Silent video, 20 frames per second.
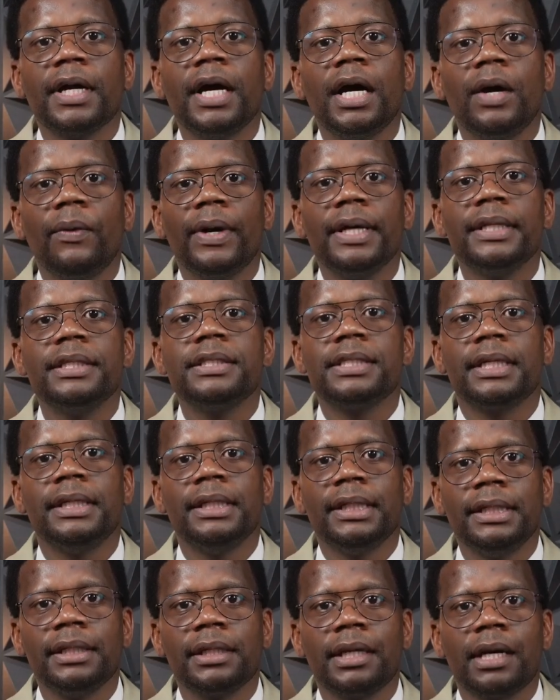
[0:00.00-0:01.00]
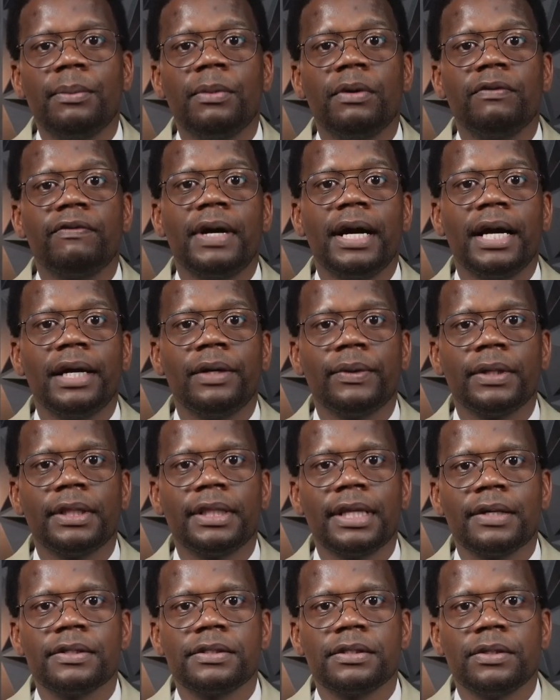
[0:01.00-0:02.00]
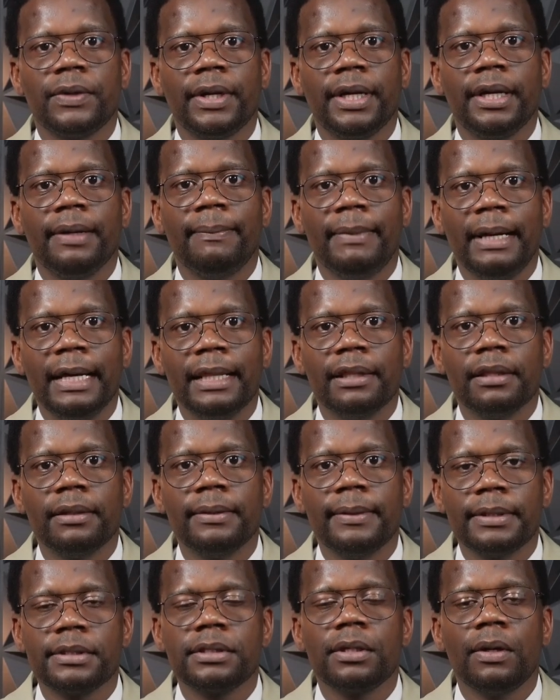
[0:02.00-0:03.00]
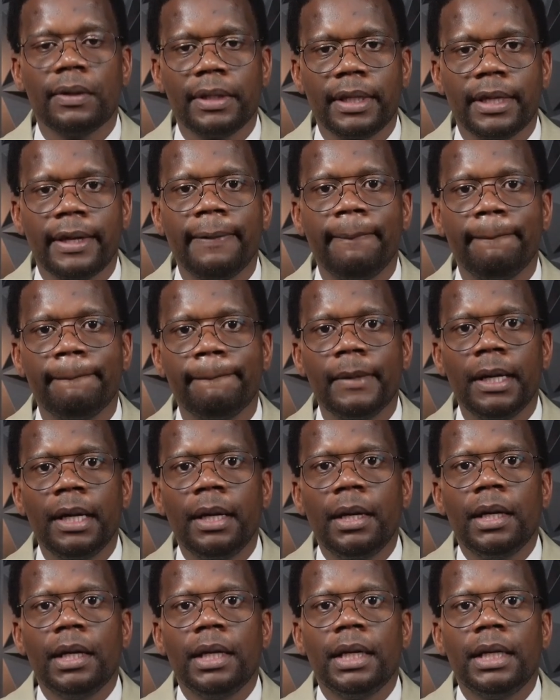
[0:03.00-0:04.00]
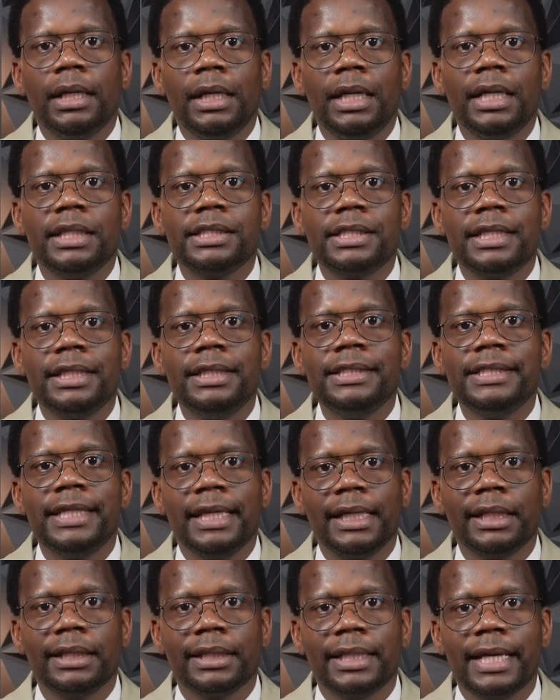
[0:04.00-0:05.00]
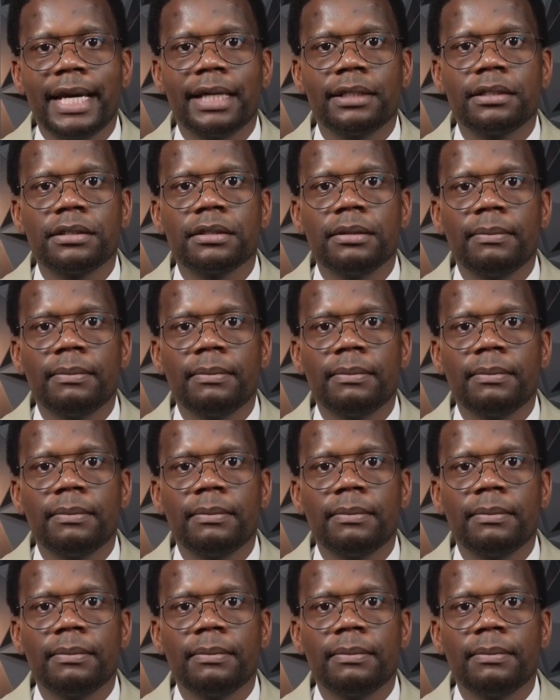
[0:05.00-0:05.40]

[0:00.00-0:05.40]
I want an income of 100,000 rand a month. I say, okay, let's then take that,